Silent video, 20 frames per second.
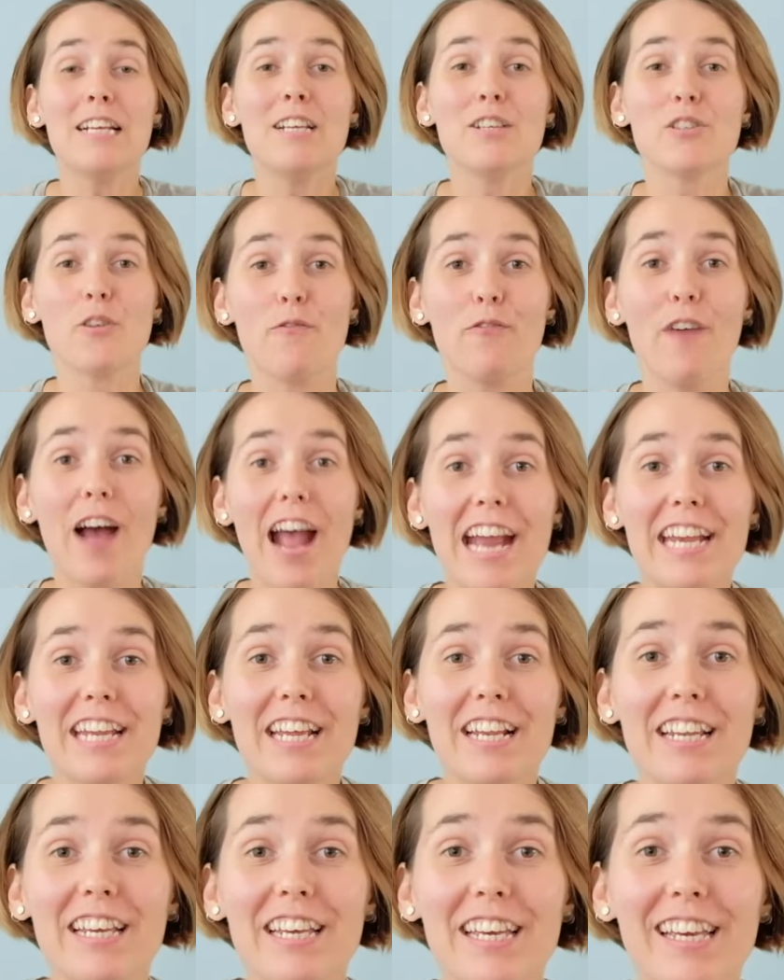So
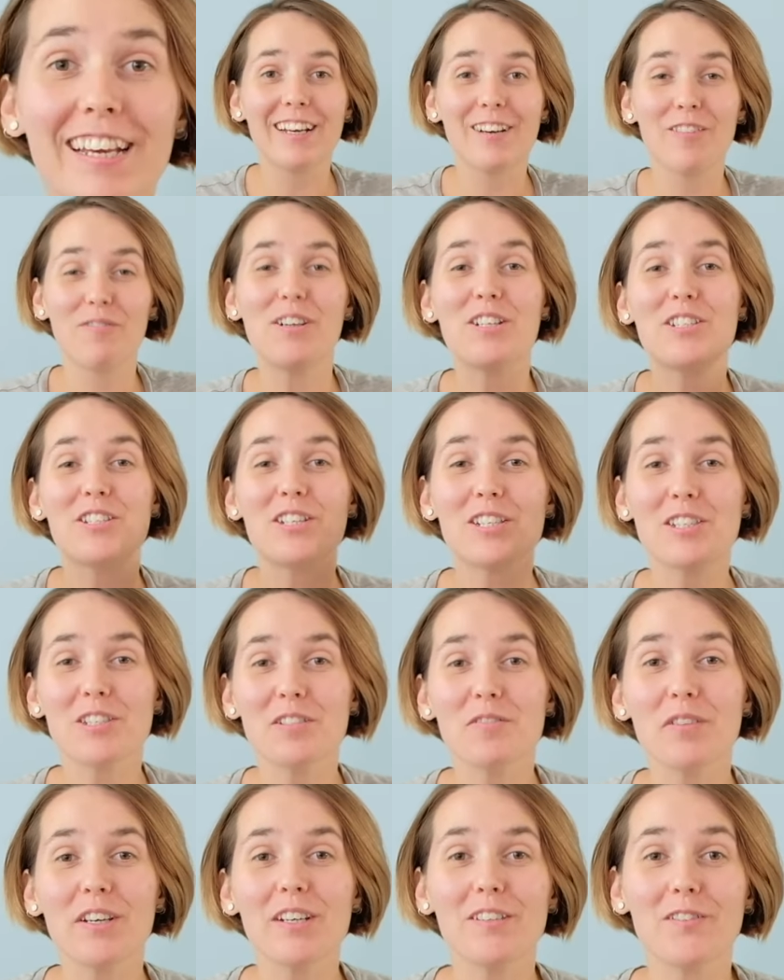finally, we just
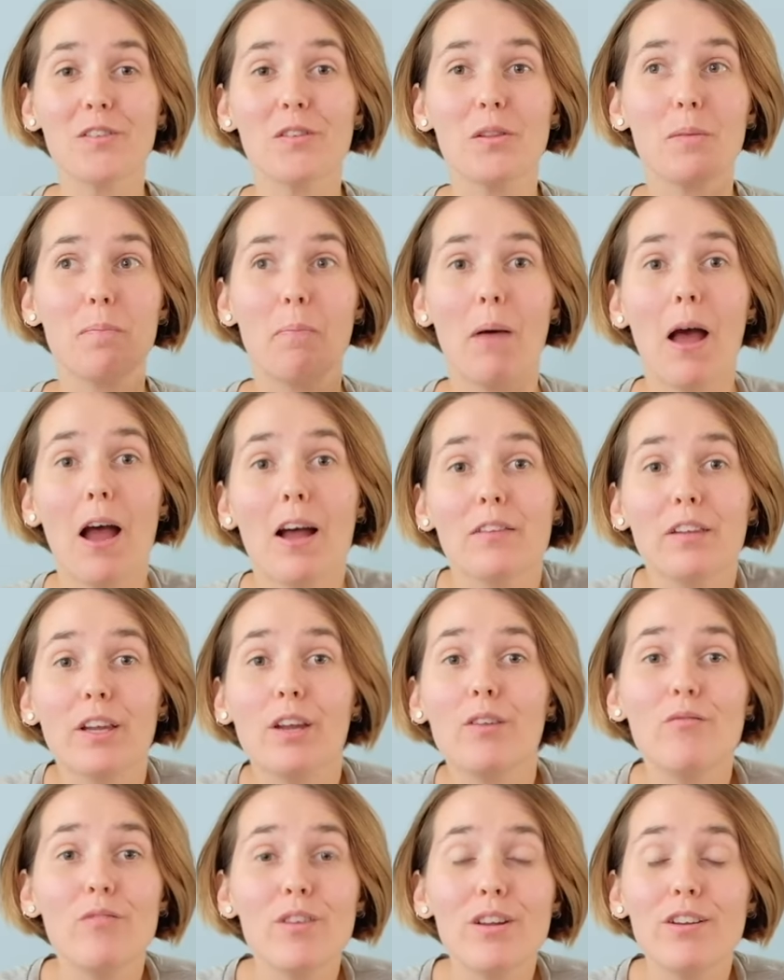arrived to the part
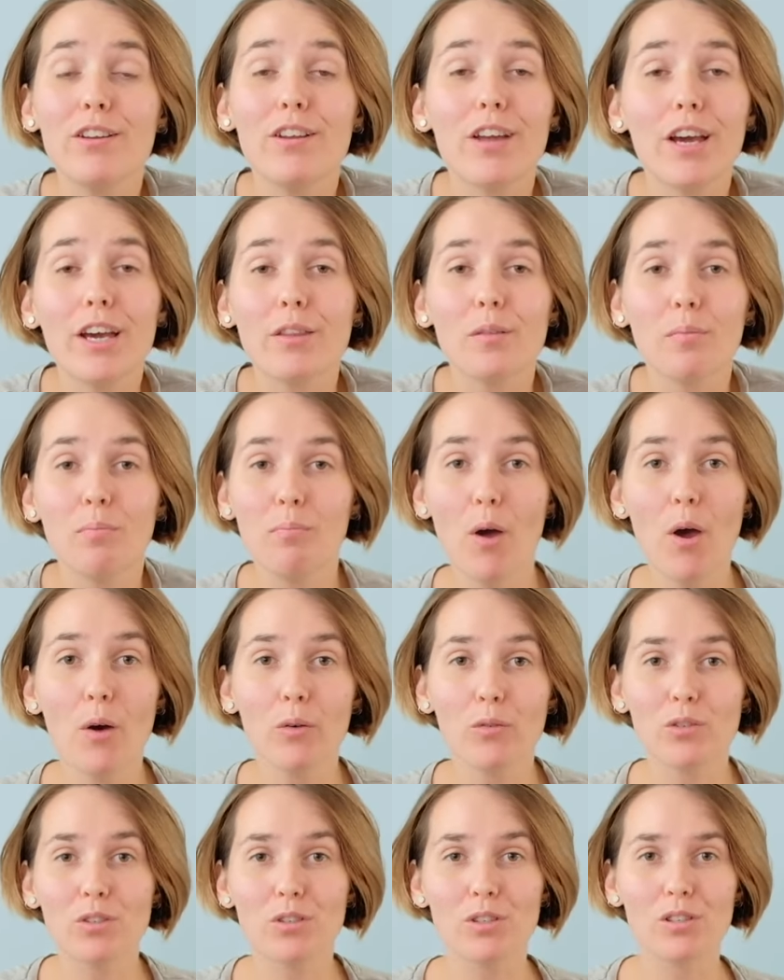that I really like the
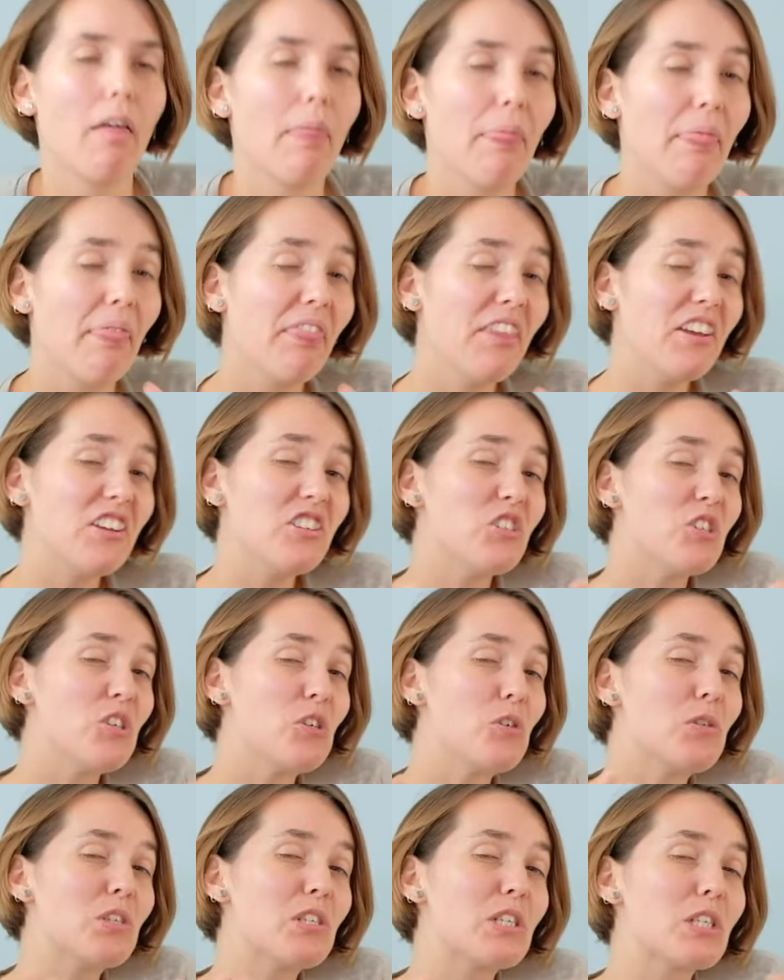most, the
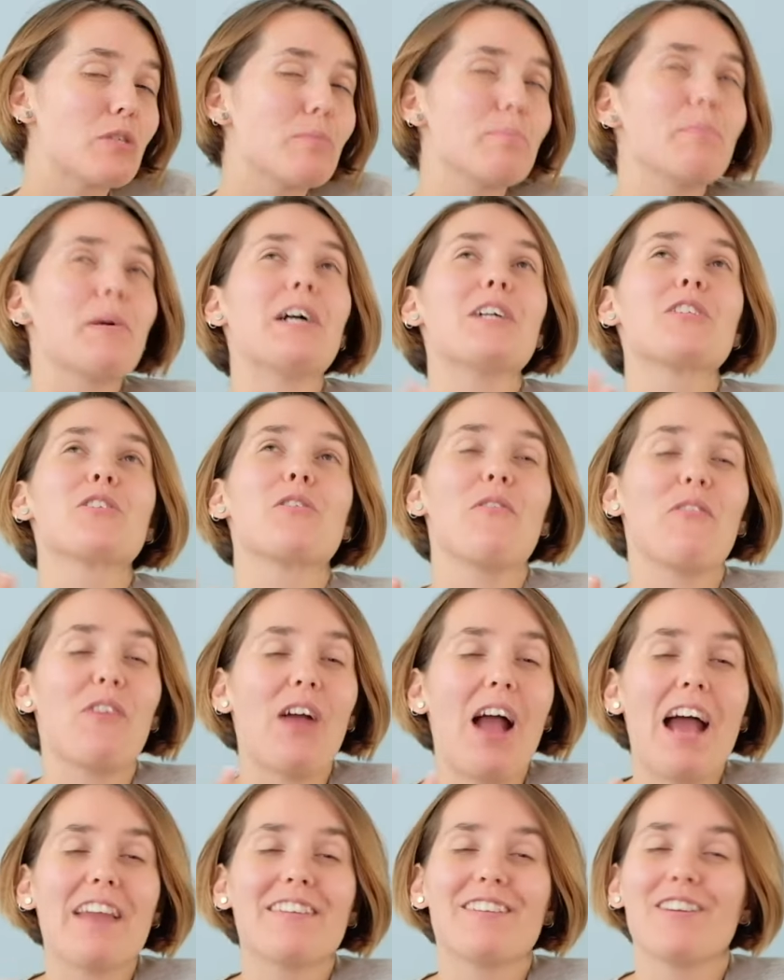uses part of
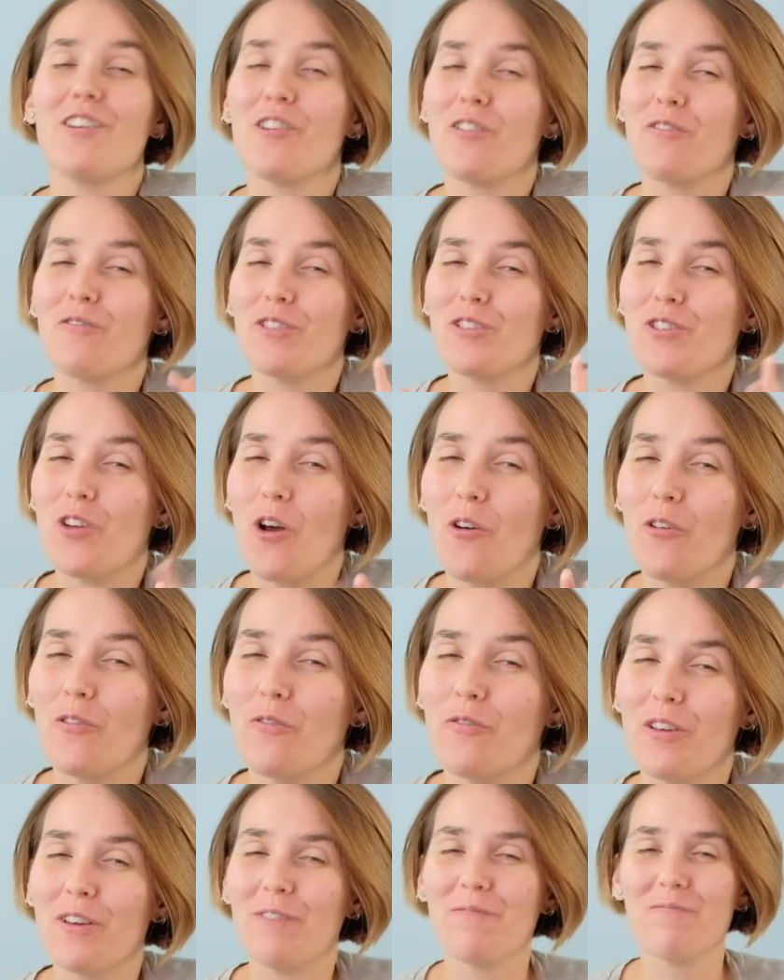analog
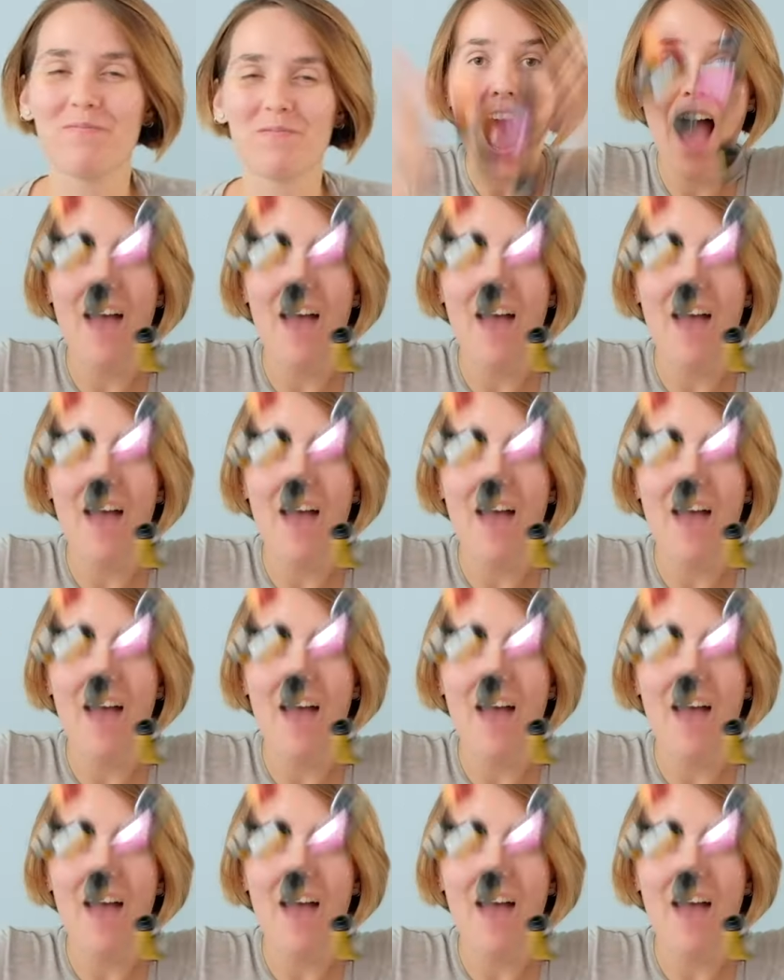photography.